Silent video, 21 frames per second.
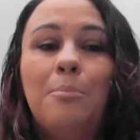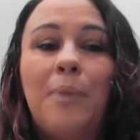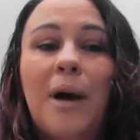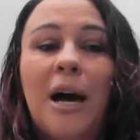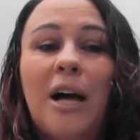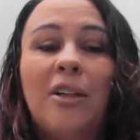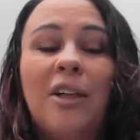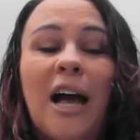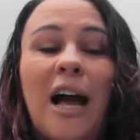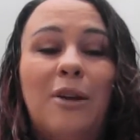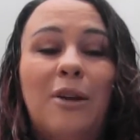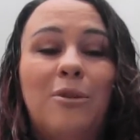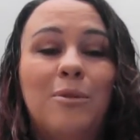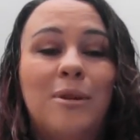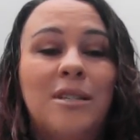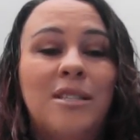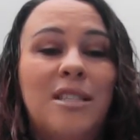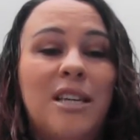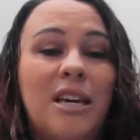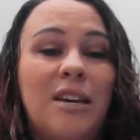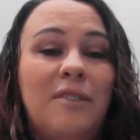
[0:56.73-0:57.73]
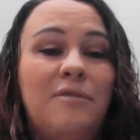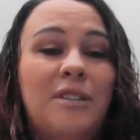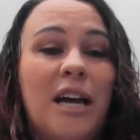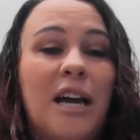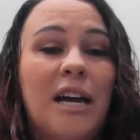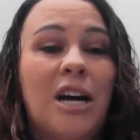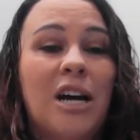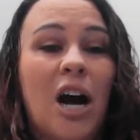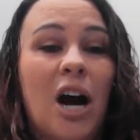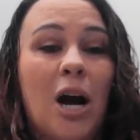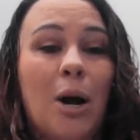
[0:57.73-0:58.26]
Bell had received
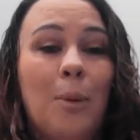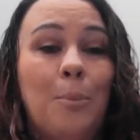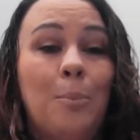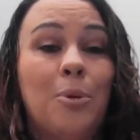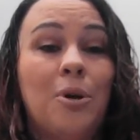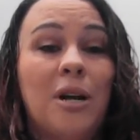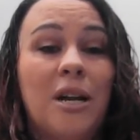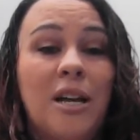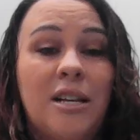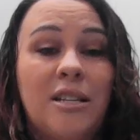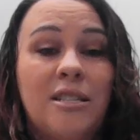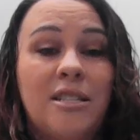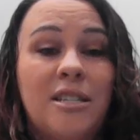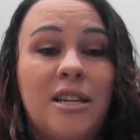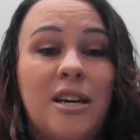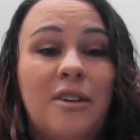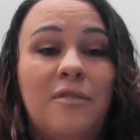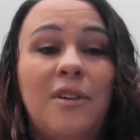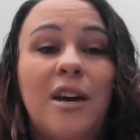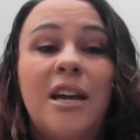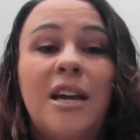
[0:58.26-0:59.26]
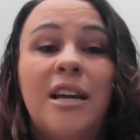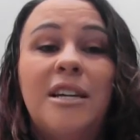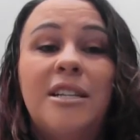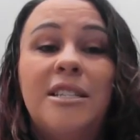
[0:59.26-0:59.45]
a comprehensive